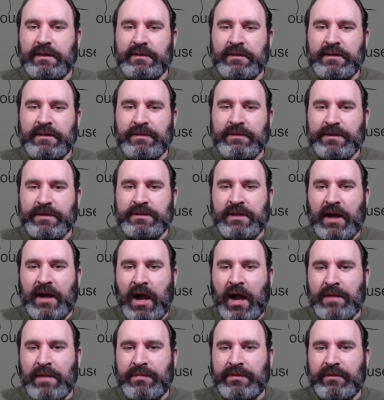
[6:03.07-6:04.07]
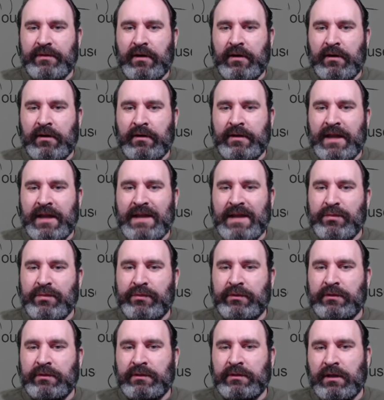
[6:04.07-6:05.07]
The different types are
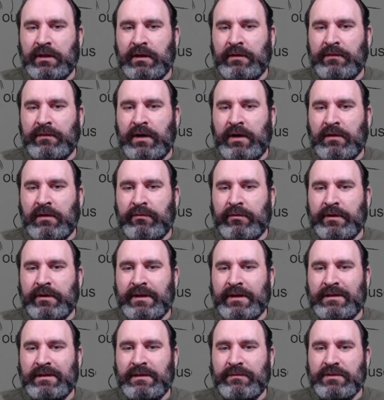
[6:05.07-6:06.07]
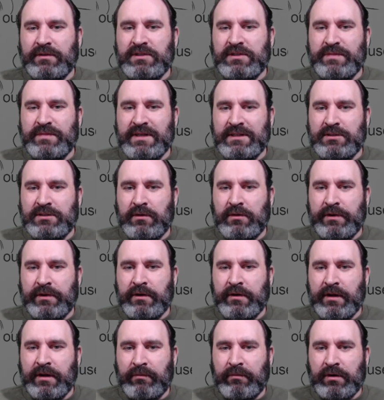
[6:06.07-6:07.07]
capable of offering different speeds over
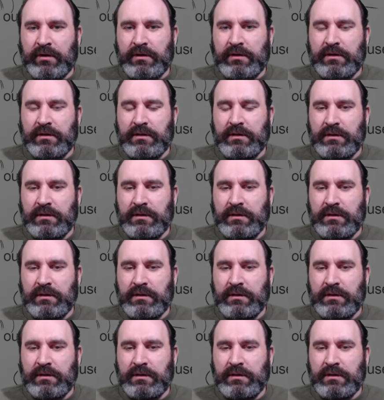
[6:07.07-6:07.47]
your network.